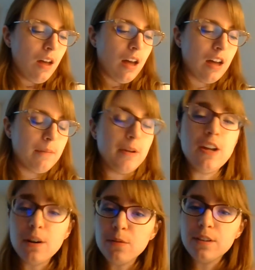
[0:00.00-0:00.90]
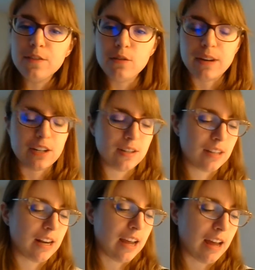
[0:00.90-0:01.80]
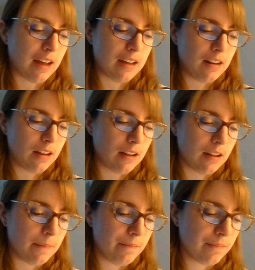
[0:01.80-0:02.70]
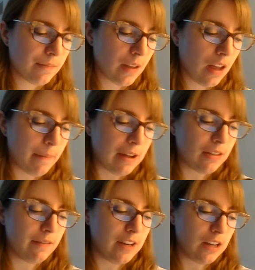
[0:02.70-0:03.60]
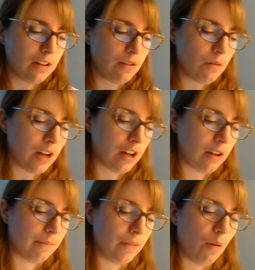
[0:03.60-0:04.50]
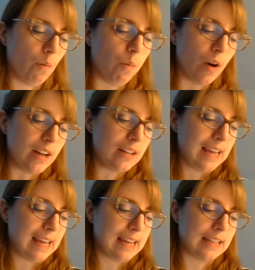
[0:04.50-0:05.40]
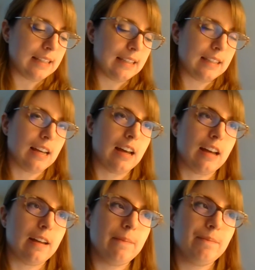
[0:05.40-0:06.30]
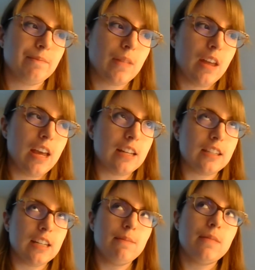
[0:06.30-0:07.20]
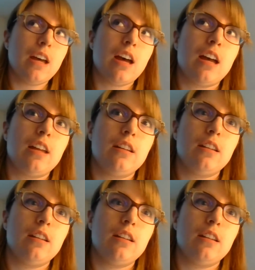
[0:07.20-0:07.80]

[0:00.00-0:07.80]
There were a few questions that I had about the video. One is, it seemed that